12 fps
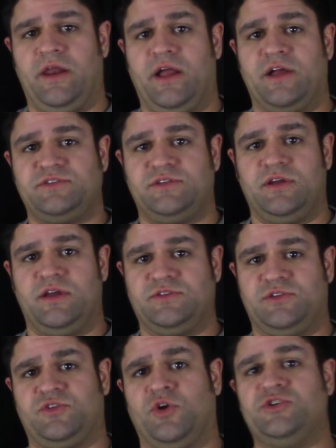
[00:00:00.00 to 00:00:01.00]
in Augusta
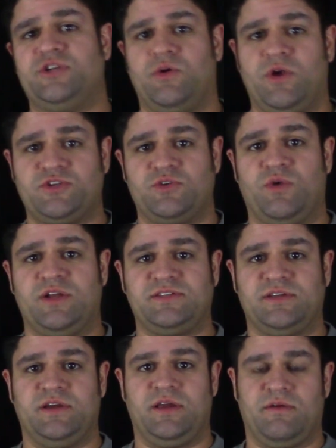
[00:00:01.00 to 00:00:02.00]
as a third-generation
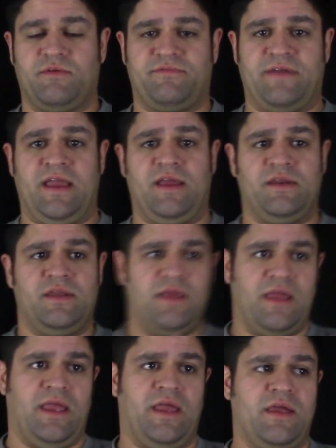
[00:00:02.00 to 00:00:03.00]
wrestling fan,
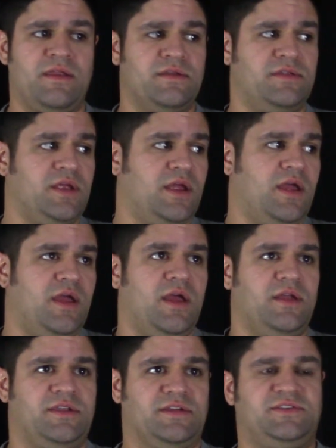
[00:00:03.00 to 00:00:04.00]
and
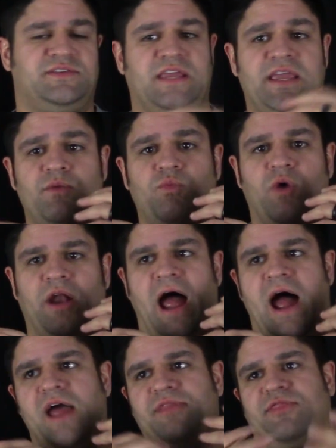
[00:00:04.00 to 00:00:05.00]
to see what
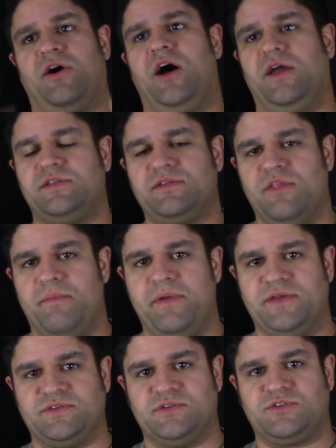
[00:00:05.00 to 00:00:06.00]
I thought the
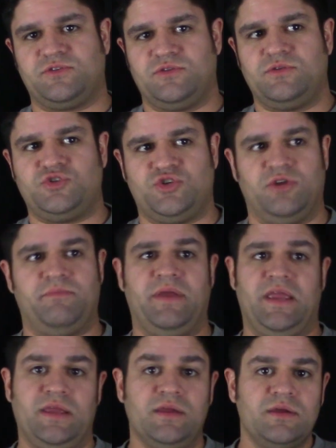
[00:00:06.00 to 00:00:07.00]
business should
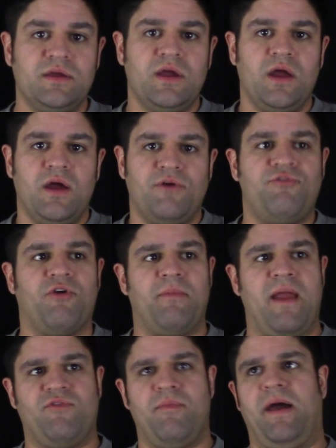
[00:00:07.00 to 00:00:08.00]
be
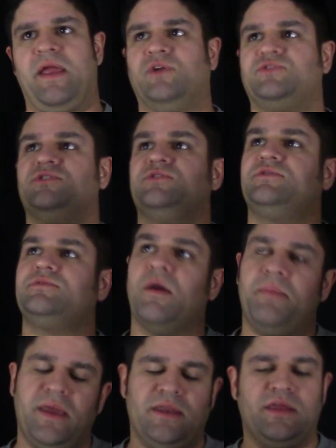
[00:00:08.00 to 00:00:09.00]
from everybody else's
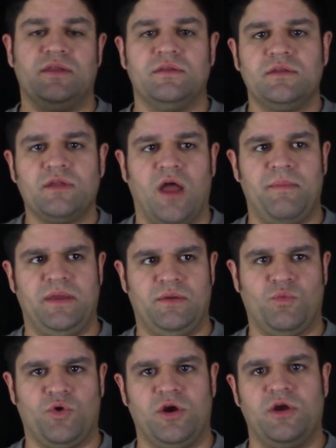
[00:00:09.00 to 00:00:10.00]
opinion. I
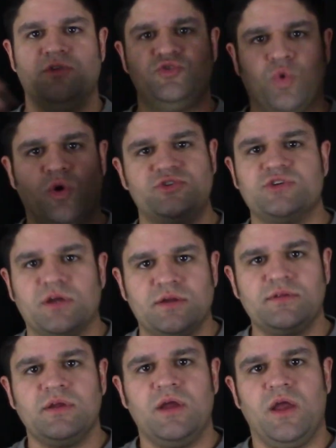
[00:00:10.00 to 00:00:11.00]
mean, we're in
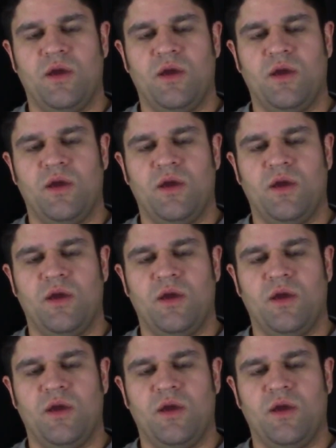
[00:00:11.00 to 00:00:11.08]
Georgia,